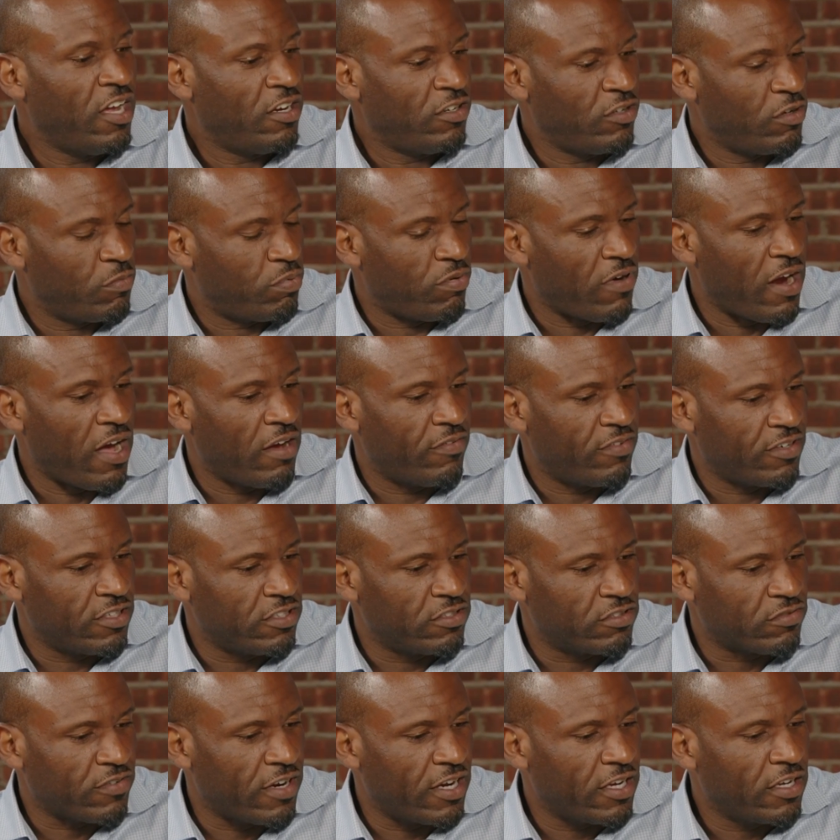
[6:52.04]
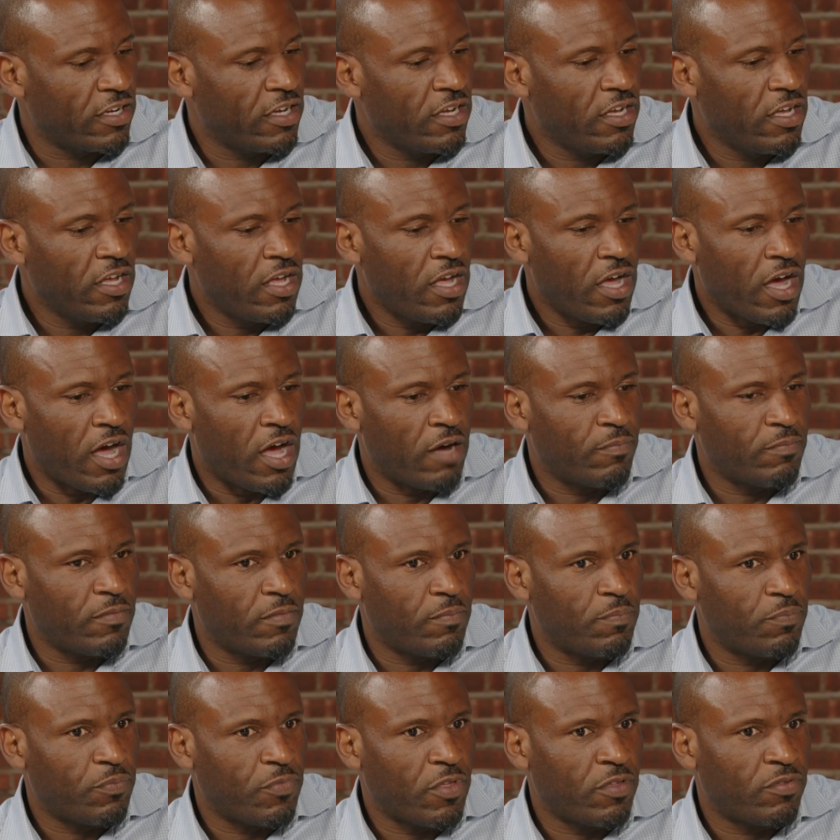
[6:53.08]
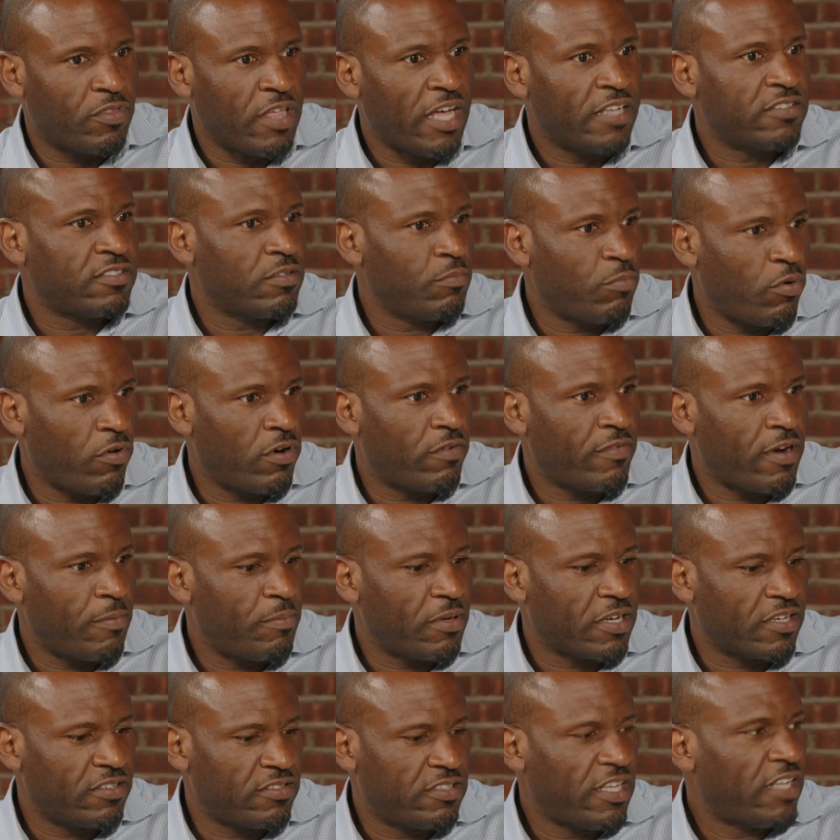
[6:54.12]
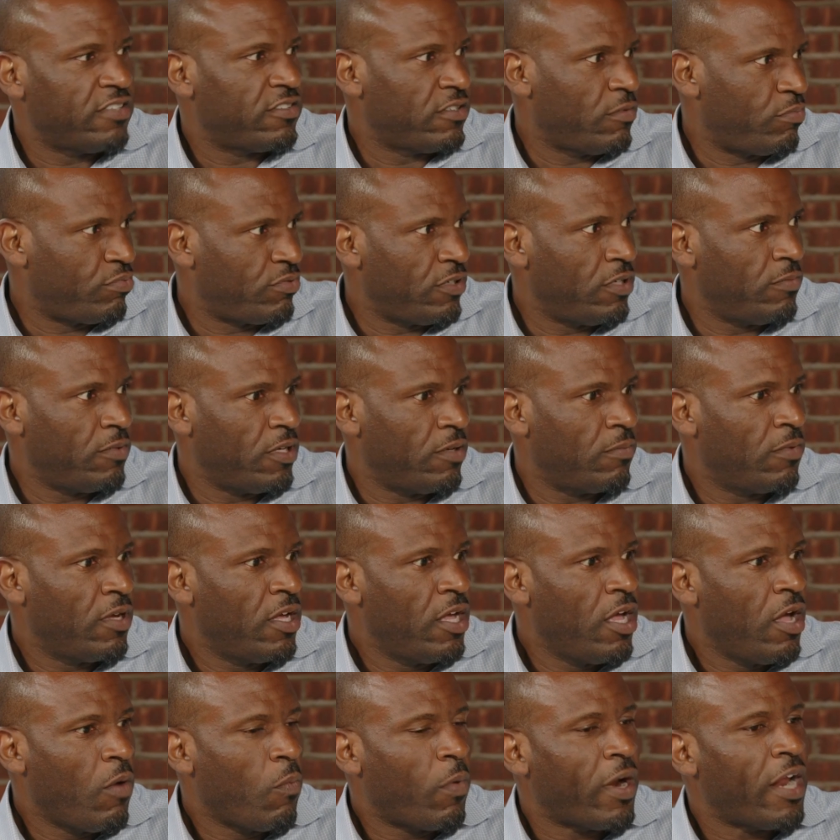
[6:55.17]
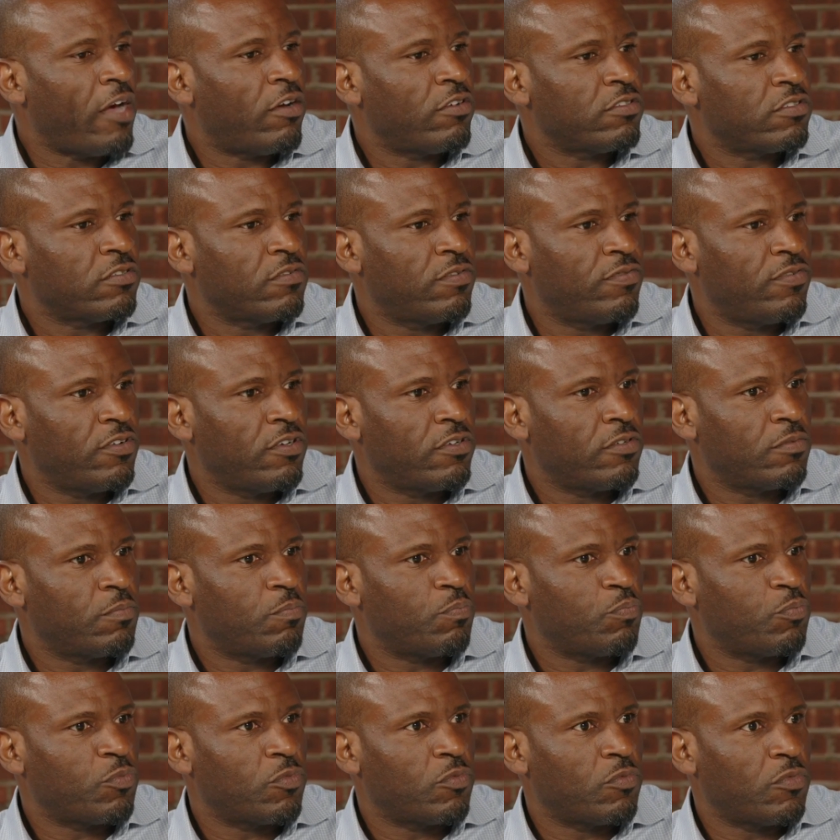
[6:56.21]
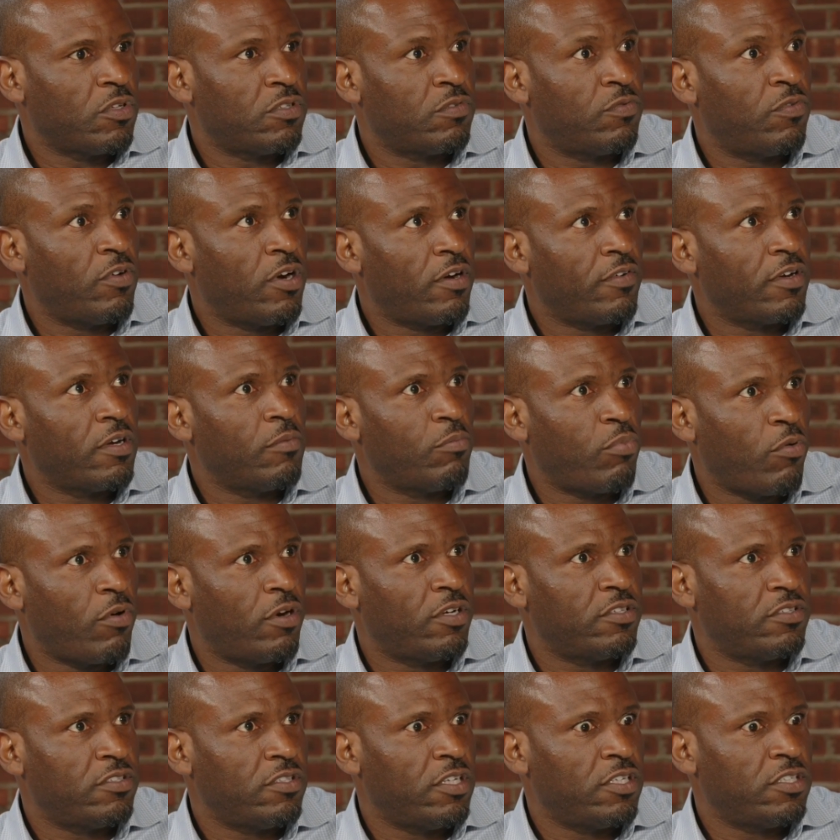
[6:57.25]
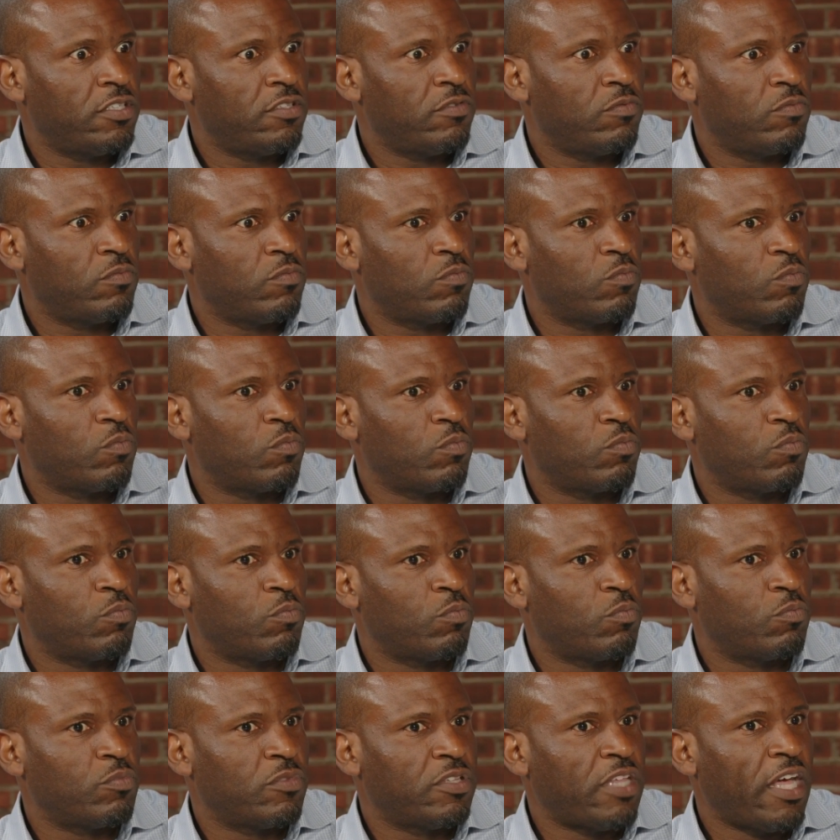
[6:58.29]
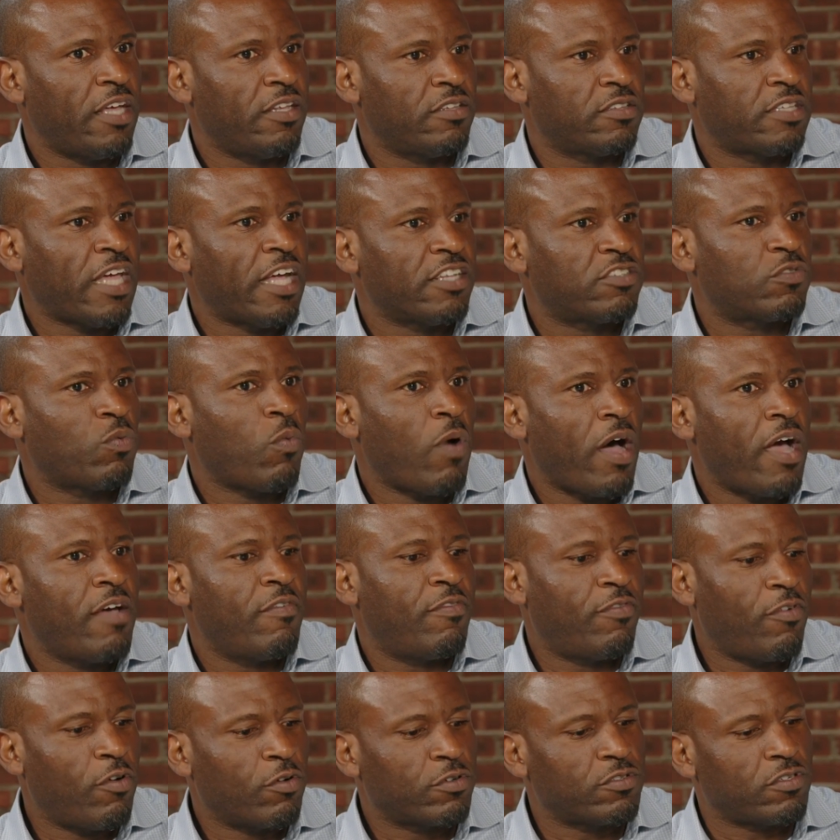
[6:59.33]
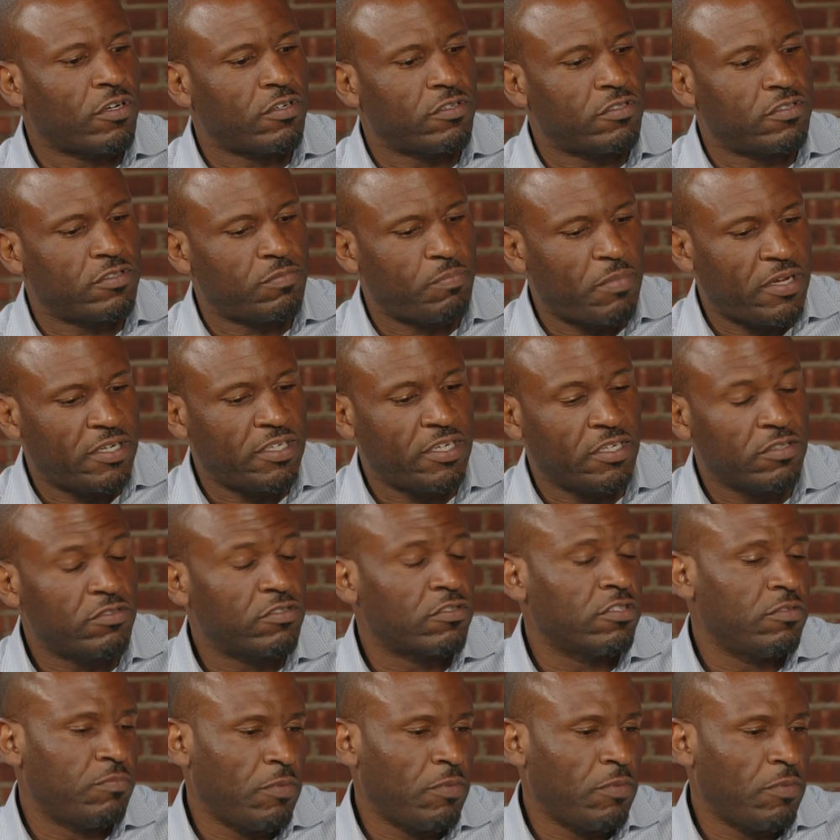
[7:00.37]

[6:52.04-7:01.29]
New Providence, right? That's important, right? Because that's a premium. But I also feel it's very important, and that's why folks are spending. Excuse me,